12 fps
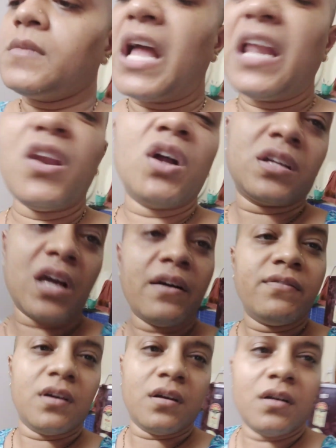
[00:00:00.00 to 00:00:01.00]
I'll not
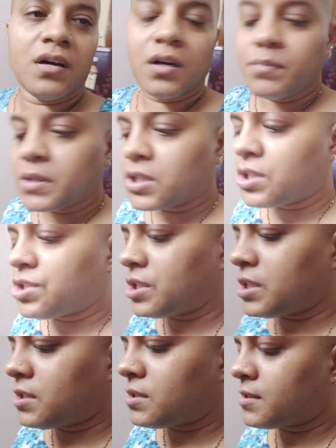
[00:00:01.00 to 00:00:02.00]
cover her because
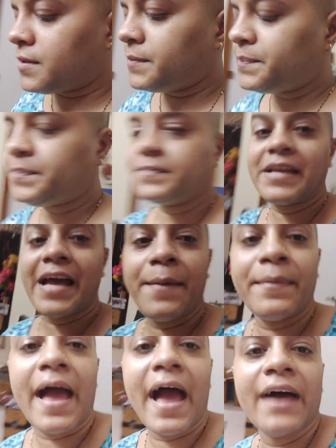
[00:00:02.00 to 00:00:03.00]
she's
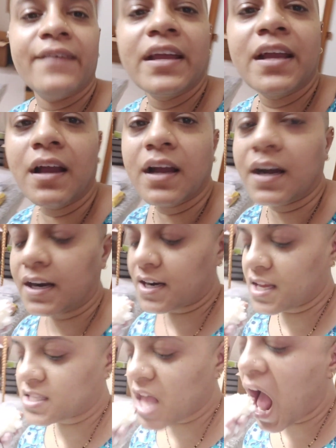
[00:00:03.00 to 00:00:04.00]
having curd
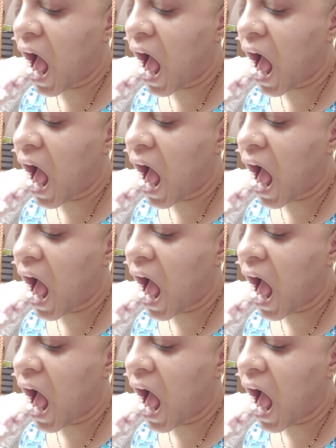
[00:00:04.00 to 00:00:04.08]
rice.